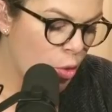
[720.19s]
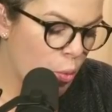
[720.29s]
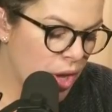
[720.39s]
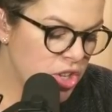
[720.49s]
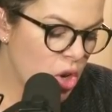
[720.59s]

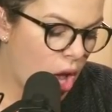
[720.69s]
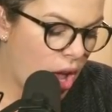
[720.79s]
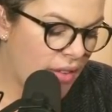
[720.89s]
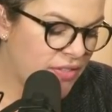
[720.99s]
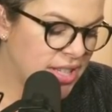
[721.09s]
Which
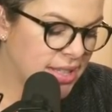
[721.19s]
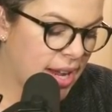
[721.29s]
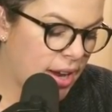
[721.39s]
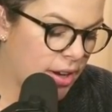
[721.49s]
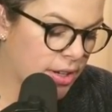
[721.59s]
Office
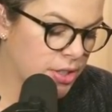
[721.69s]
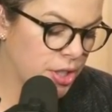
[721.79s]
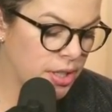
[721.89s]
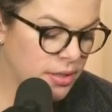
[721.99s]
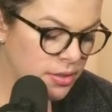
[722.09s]

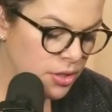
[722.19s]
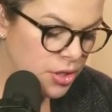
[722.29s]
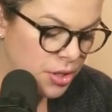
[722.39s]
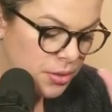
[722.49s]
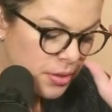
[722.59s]
character
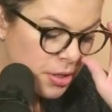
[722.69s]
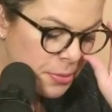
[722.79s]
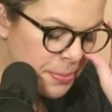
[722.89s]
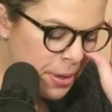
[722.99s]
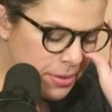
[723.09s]
do you
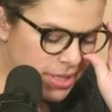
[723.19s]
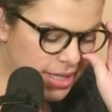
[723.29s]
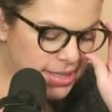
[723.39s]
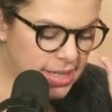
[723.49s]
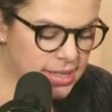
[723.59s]
most
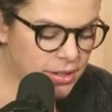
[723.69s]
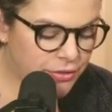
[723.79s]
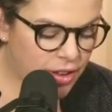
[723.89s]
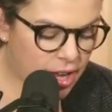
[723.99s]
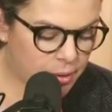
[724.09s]

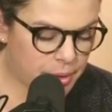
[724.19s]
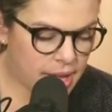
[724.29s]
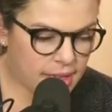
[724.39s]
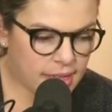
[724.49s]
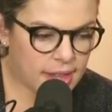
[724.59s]
identify
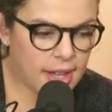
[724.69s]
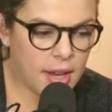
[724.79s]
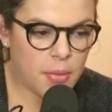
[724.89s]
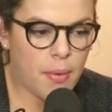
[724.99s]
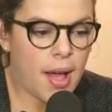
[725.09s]
with
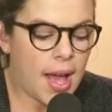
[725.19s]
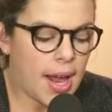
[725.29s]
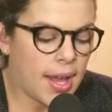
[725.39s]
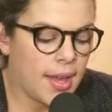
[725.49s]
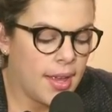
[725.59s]
and
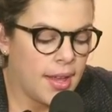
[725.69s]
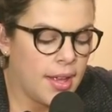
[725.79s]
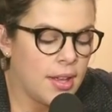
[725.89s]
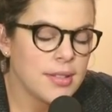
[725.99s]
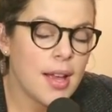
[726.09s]
why?
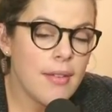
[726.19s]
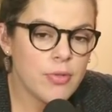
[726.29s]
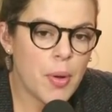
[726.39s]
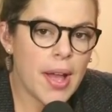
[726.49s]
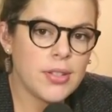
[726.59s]
Tough
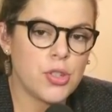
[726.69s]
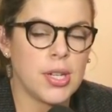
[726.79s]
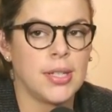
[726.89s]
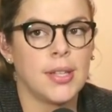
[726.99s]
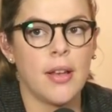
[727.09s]

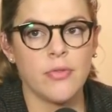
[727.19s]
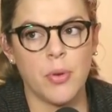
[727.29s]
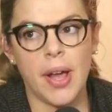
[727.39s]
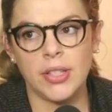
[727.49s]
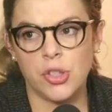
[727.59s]
question, tough
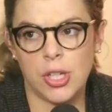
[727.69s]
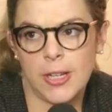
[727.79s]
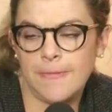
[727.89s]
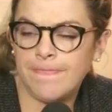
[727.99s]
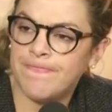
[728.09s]

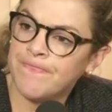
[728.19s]
question.